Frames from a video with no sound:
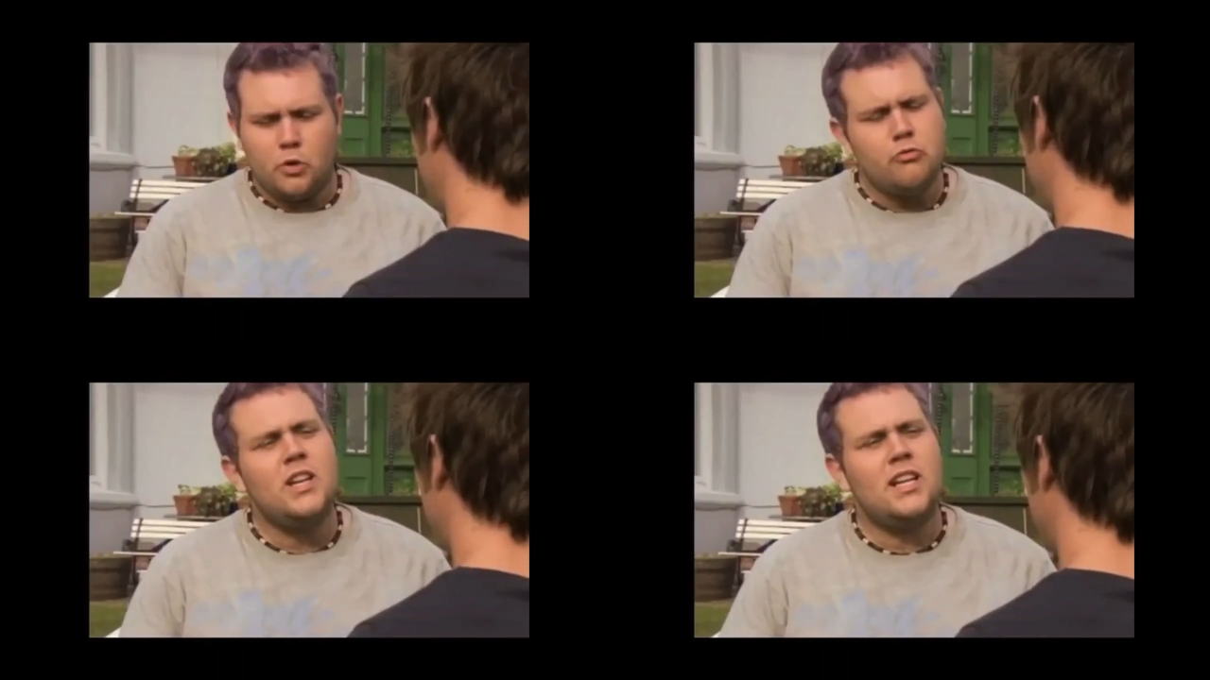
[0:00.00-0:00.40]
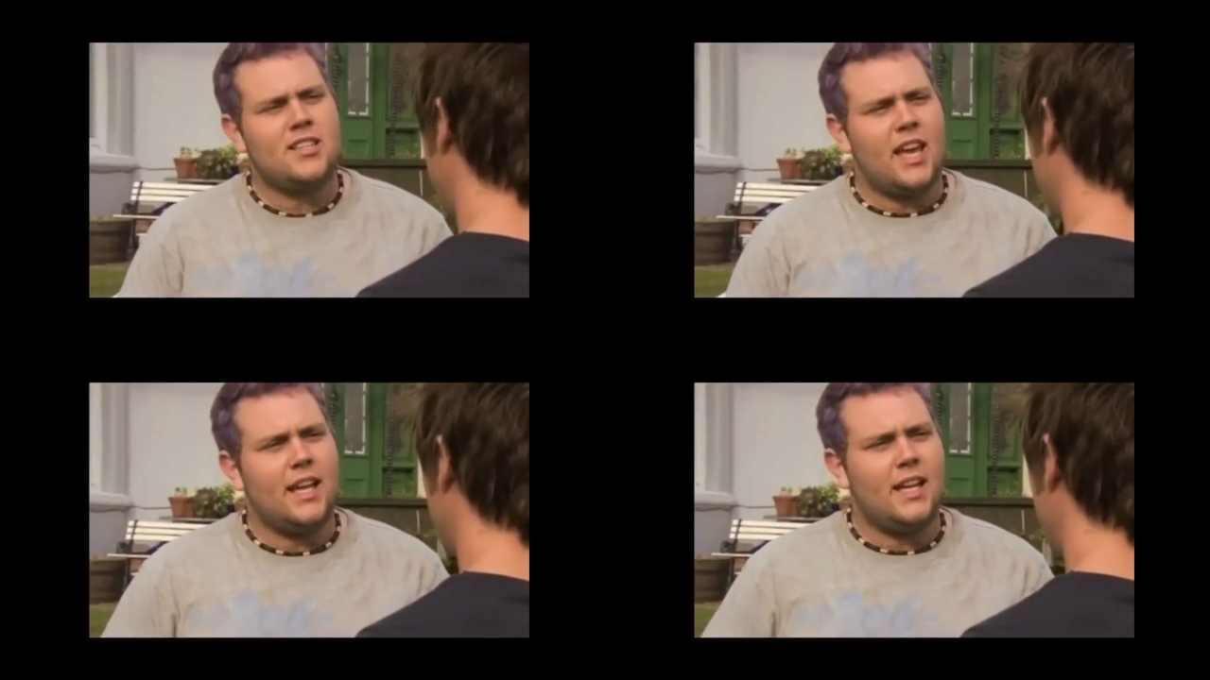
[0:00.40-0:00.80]
you're really
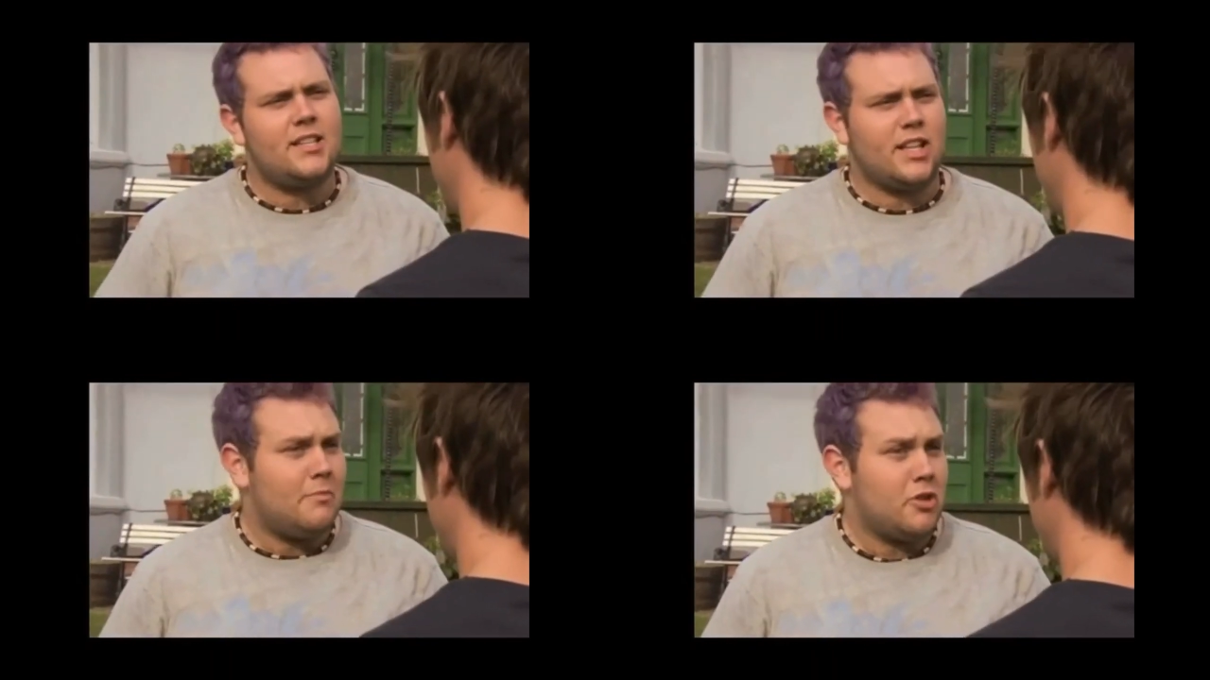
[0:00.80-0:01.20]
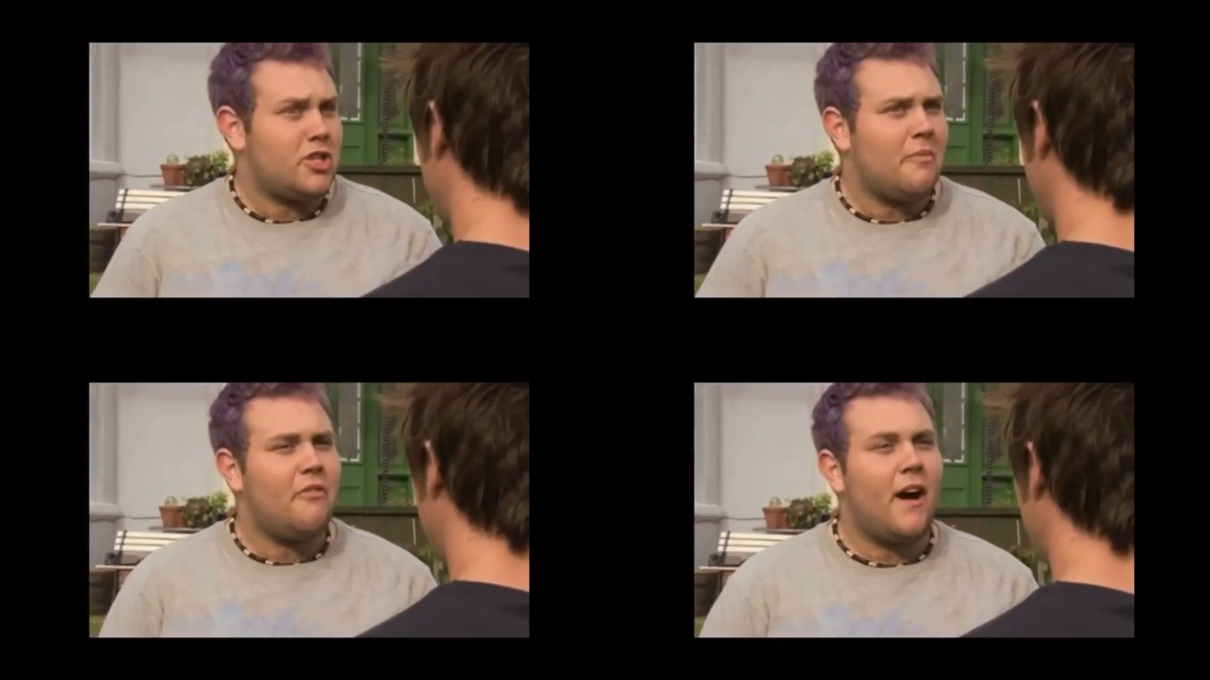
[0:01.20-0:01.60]
saying is that I'm just
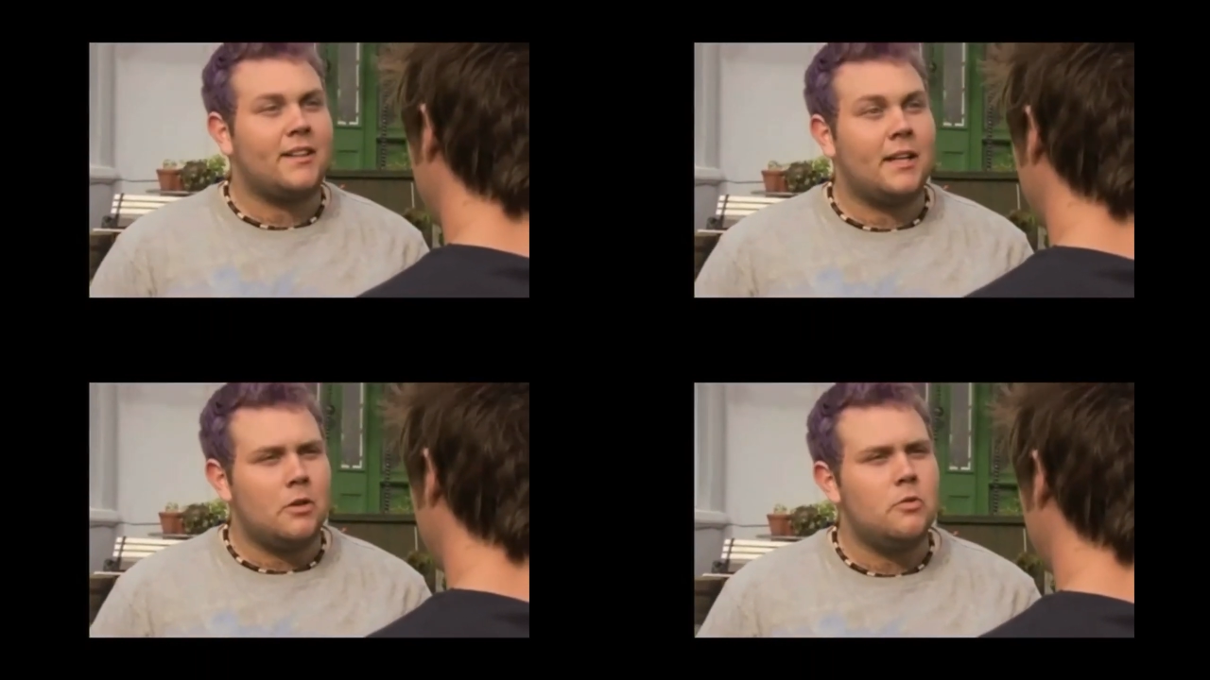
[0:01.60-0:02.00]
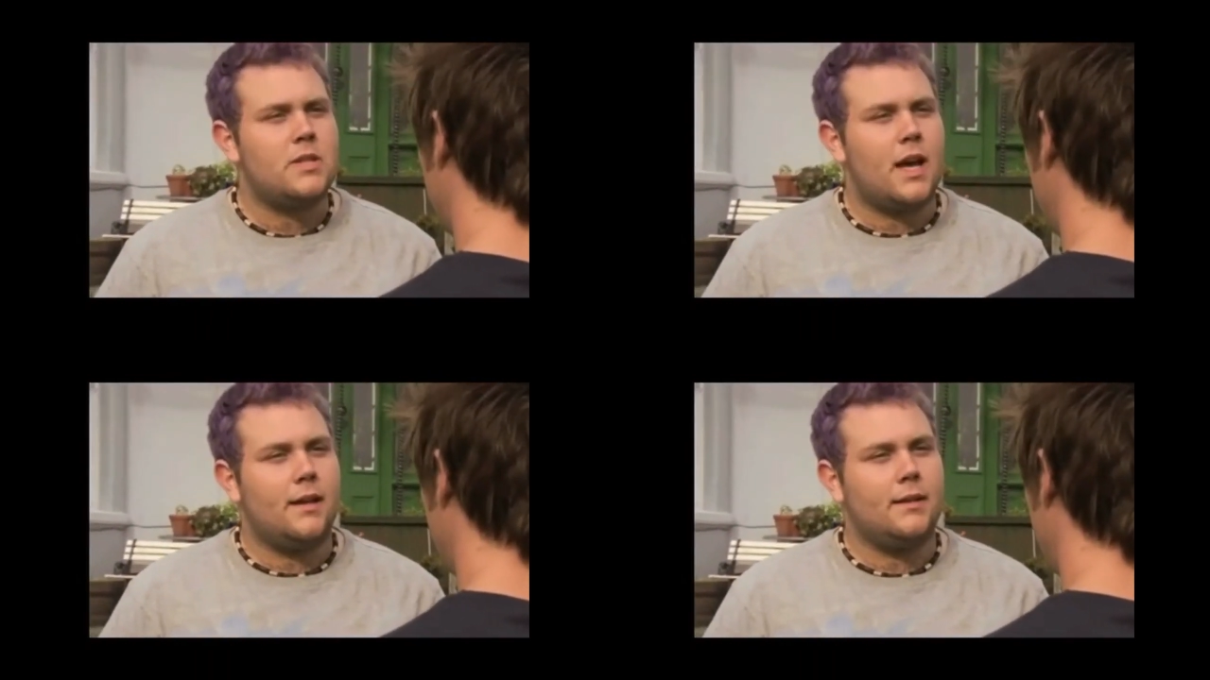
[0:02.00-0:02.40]
some fat little loser.